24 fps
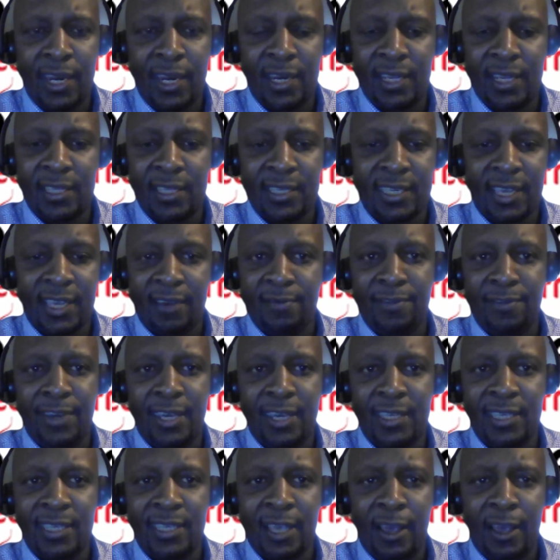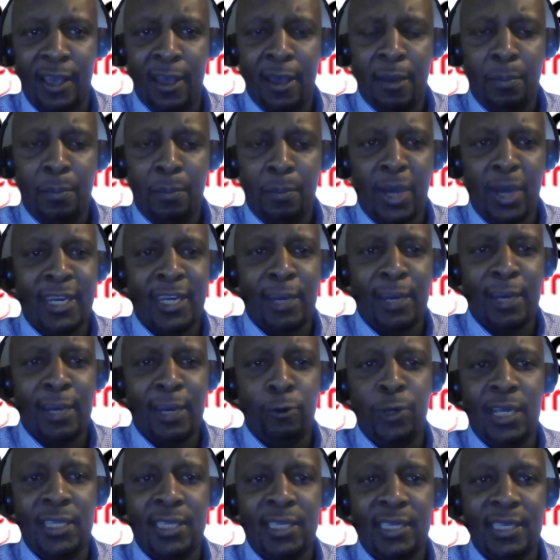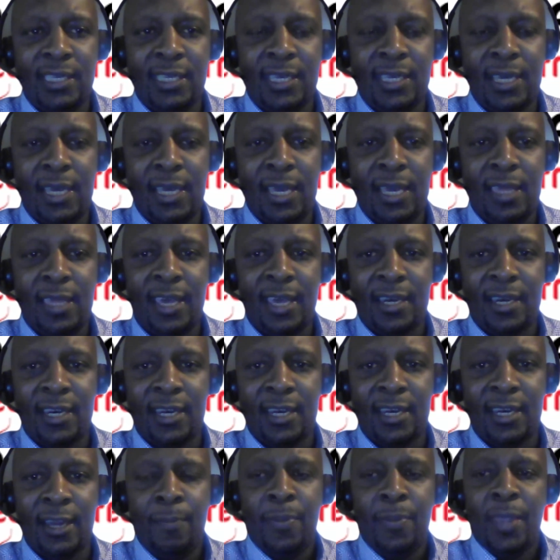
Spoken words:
in surveys. But I wouldn't say that